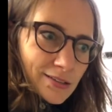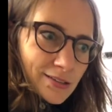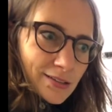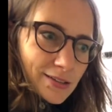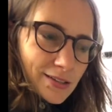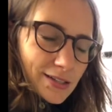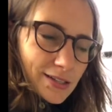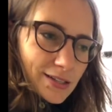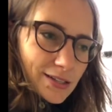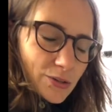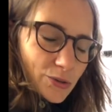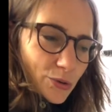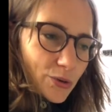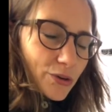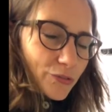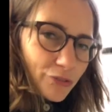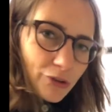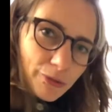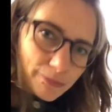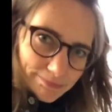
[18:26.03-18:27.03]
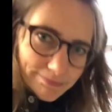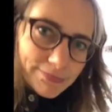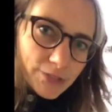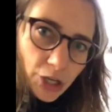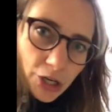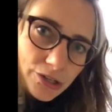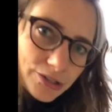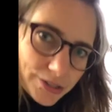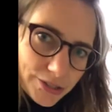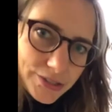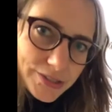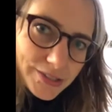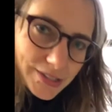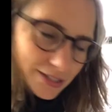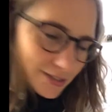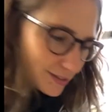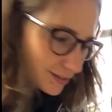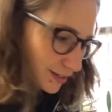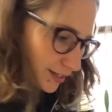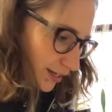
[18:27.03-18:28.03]
or from gardeners,
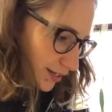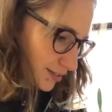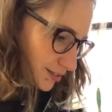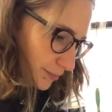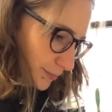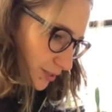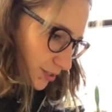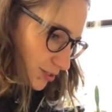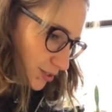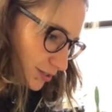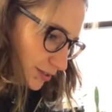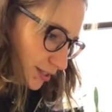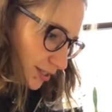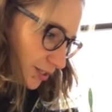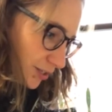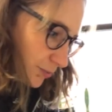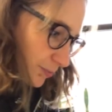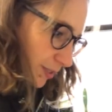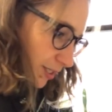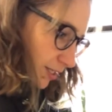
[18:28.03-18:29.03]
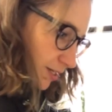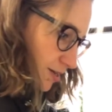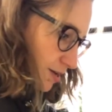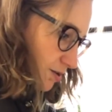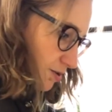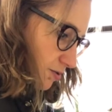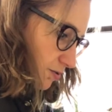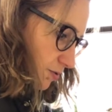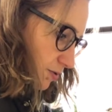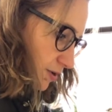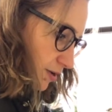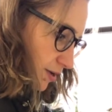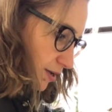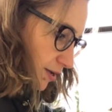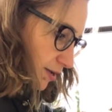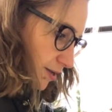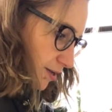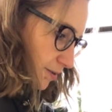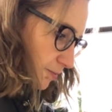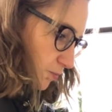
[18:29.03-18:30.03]
as I mentioned, that you might know,
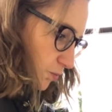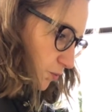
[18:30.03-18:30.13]
would